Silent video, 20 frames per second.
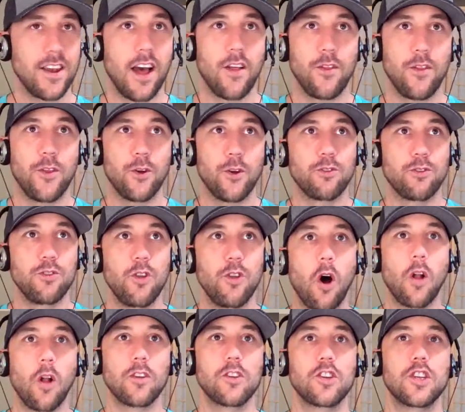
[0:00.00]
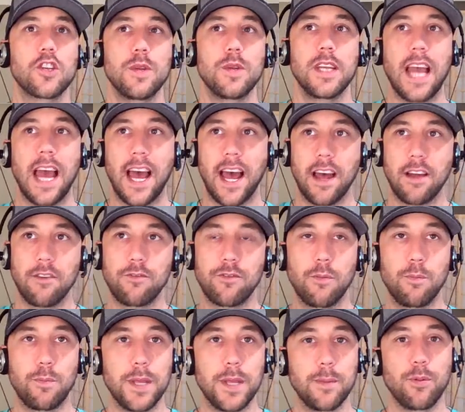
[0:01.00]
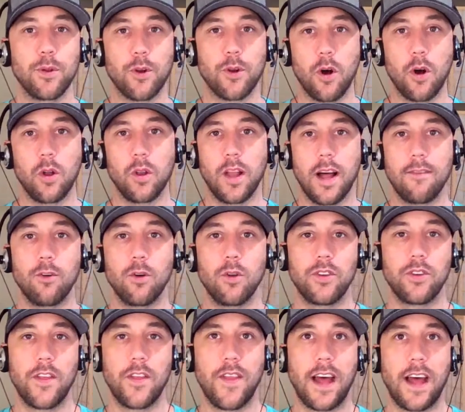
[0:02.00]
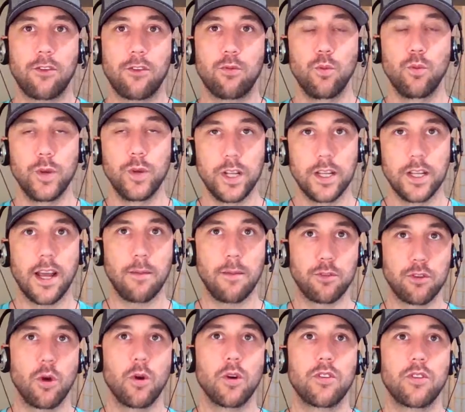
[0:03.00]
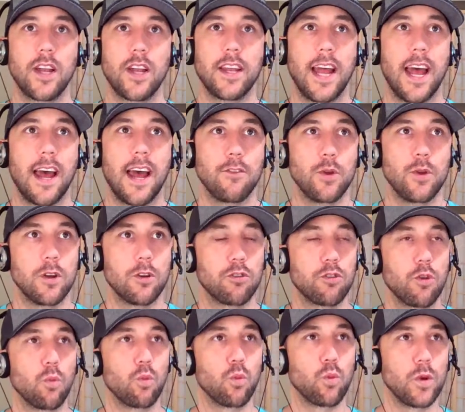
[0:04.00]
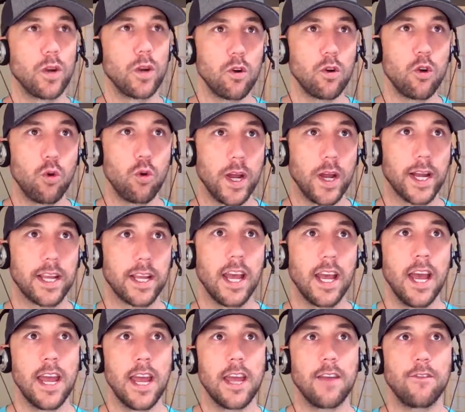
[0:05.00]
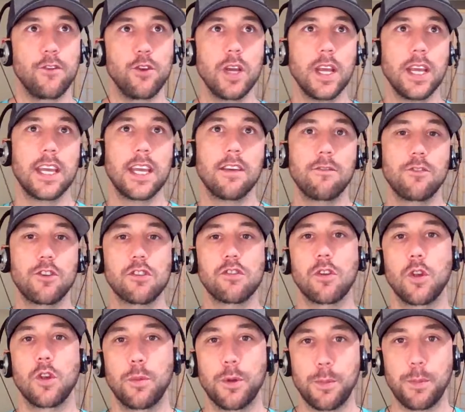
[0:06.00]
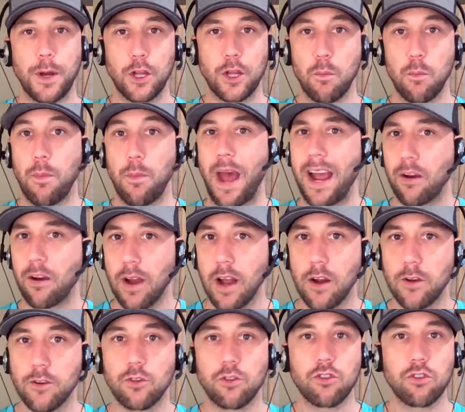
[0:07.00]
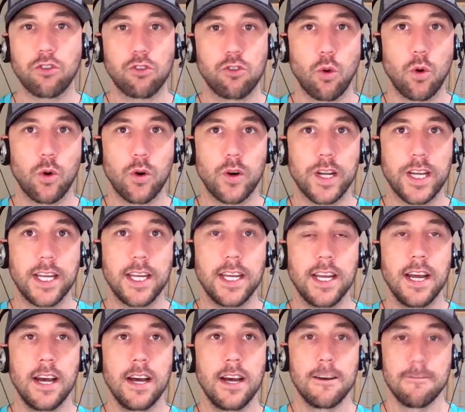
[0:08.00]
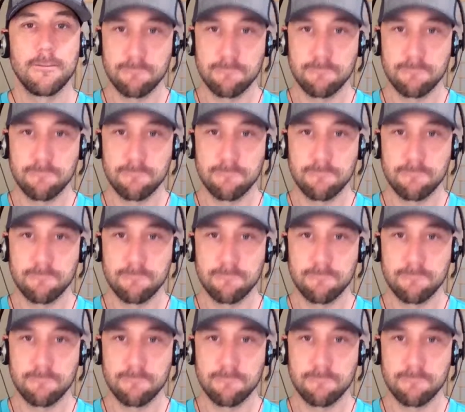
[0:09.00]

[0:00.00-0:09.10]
there's knowledge to be had from people at all levels, and that's really, I'm so excited to have you here. So real quick, if you could just a little bit about your background, your story. Sure.